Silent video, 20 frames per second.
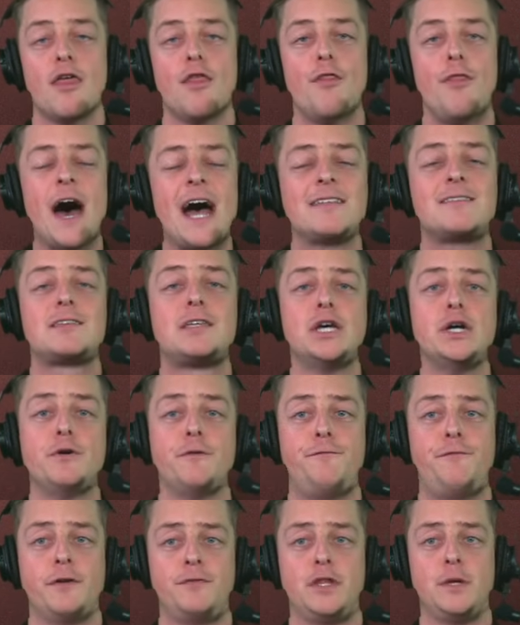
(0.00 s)
That too,
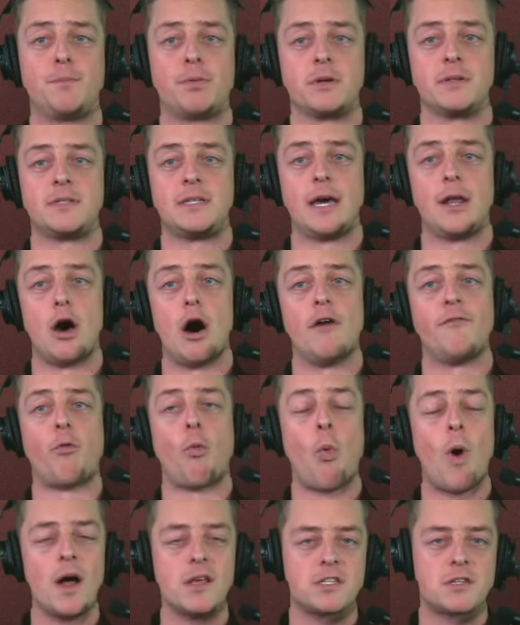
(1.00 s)
50% off.
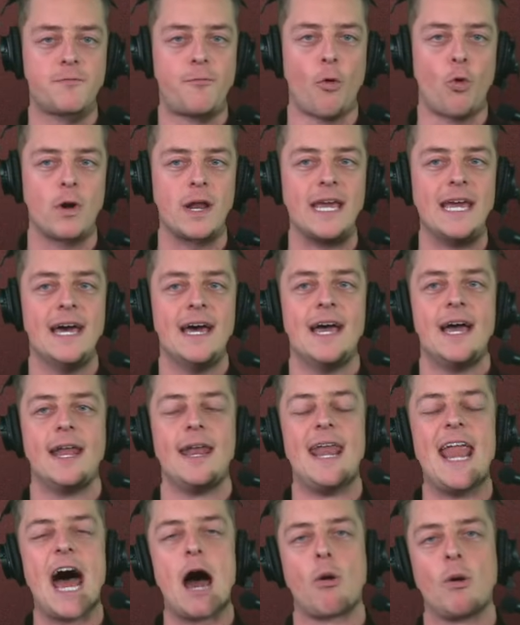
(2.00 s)
Was 40,
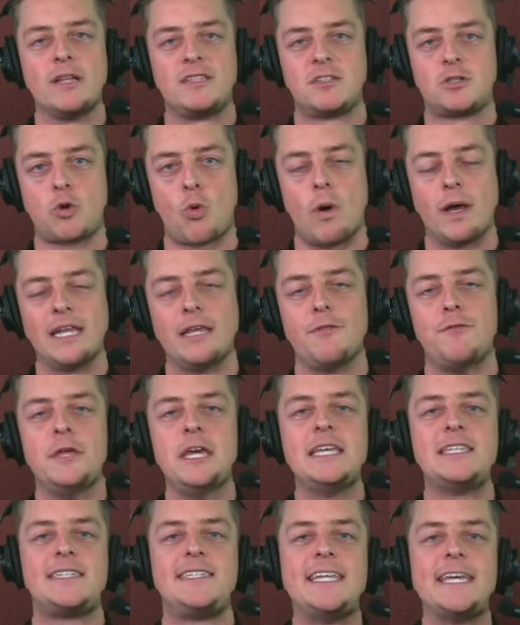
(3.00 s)
now it's 20.
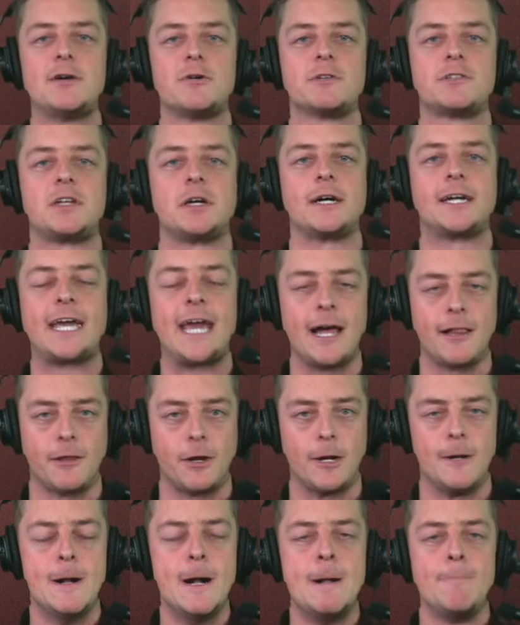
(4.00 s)
These deals are
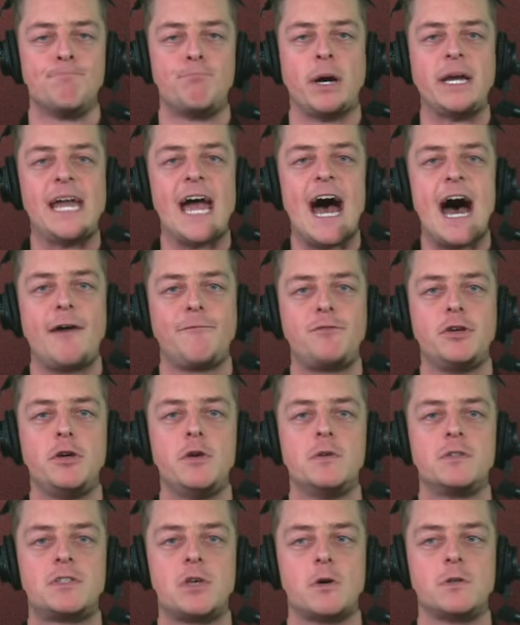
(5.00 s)
killer, but you have to
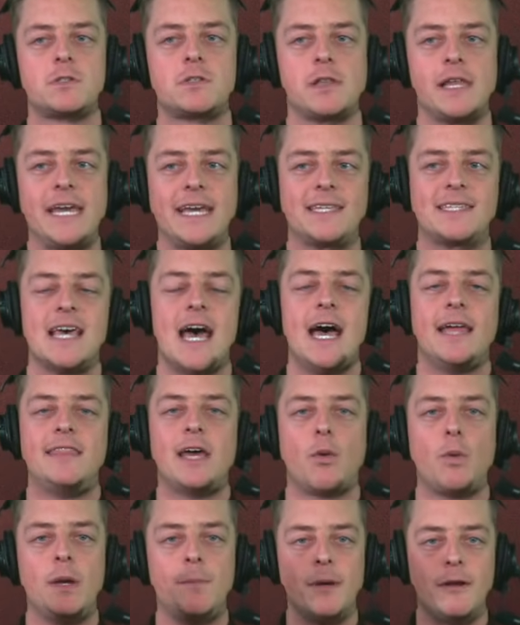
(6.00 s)
use those links
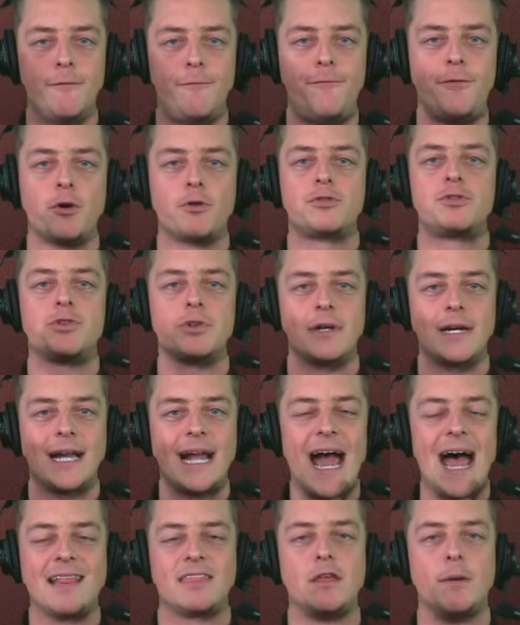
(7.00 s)
that we've been filtering
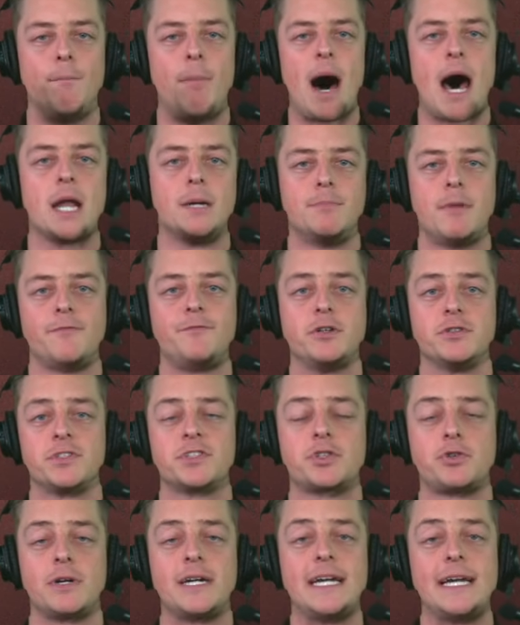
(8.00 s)
at the bottom of your
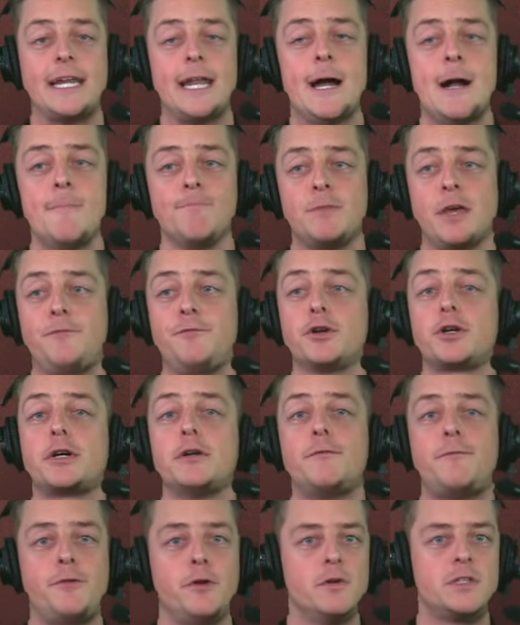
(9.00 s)
screen. If you're
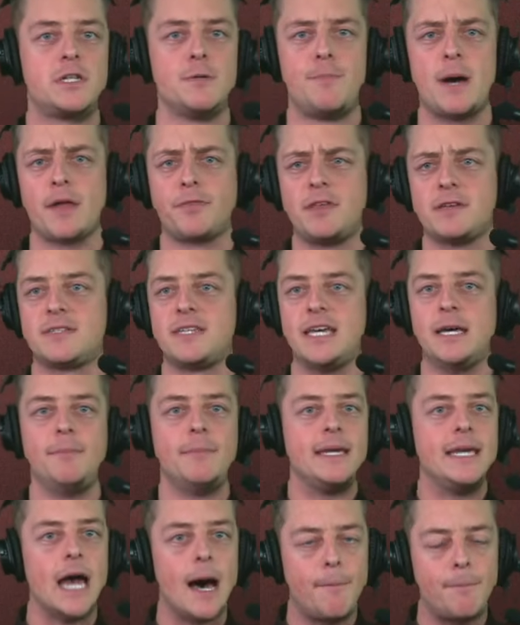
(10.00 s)
confused about this, hit
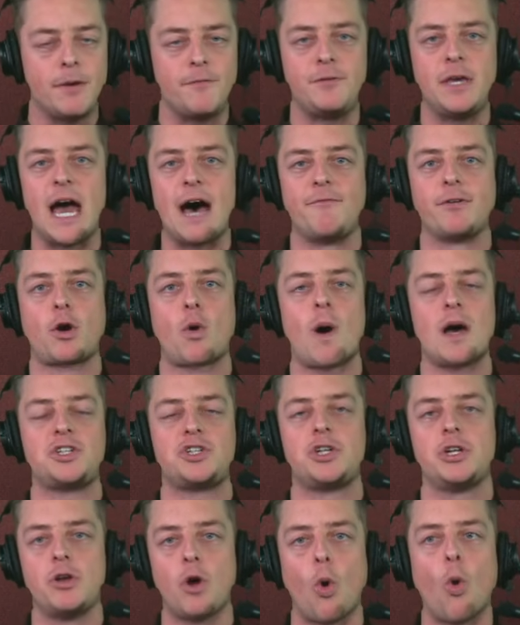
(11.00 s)
me up if you have a
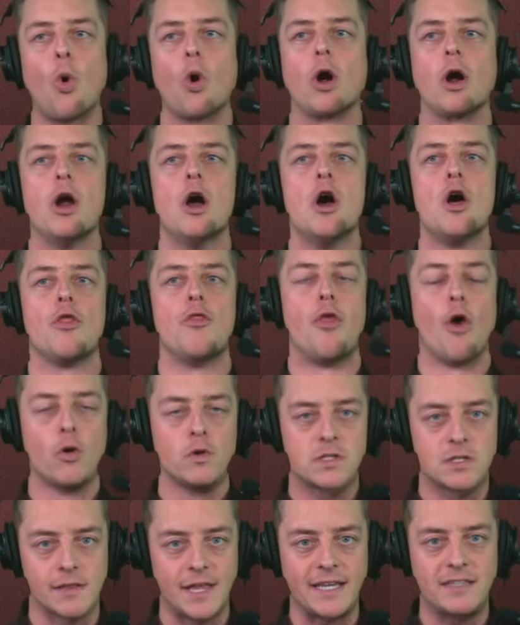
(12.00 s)
question, or
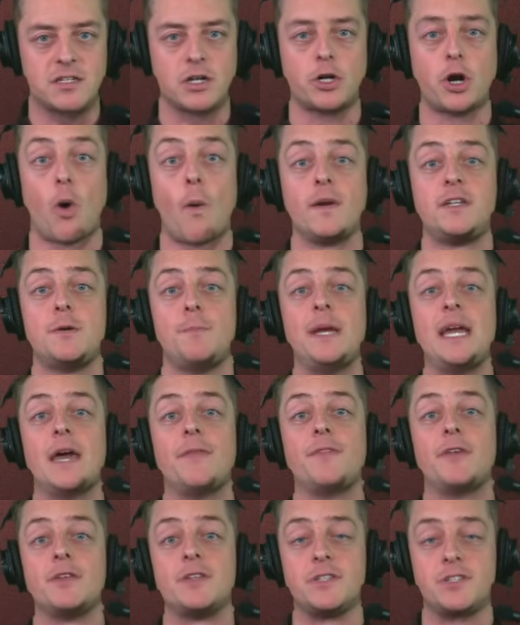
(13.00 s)
those links are going to be
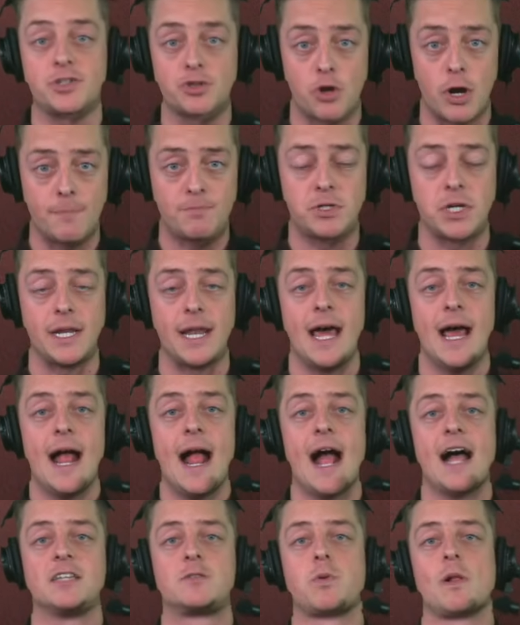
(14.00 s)
in the description
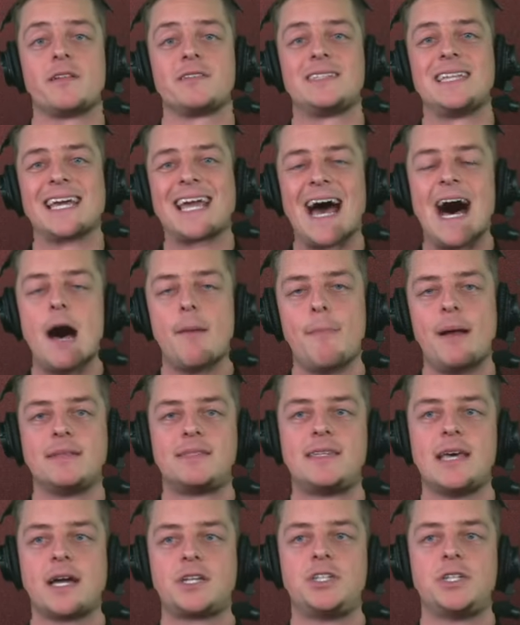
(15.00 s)
as well as the comment
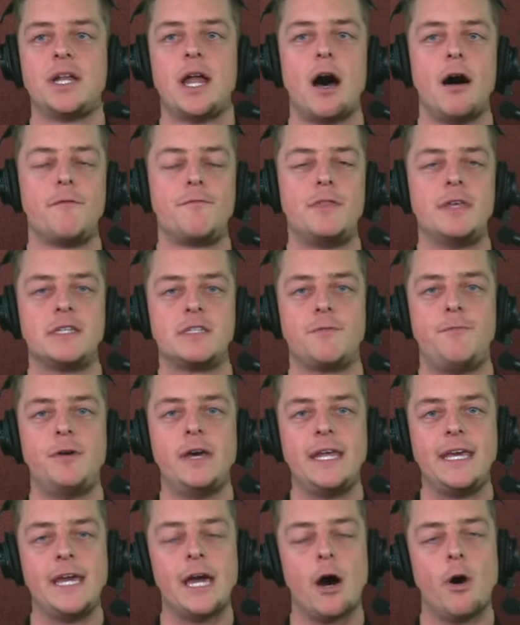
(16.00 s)
section of this
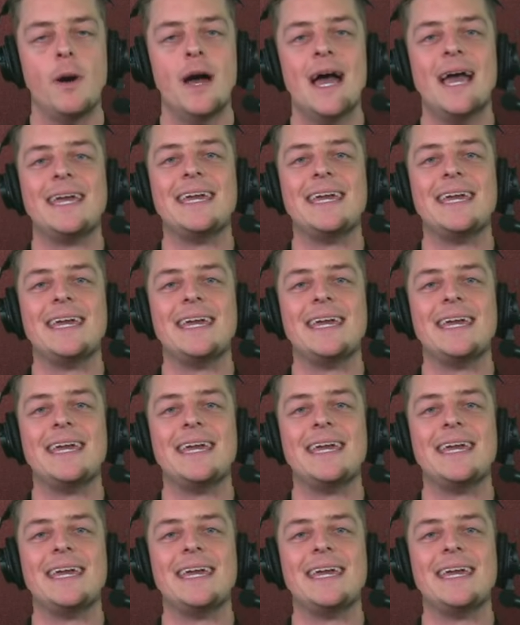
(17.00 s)
video.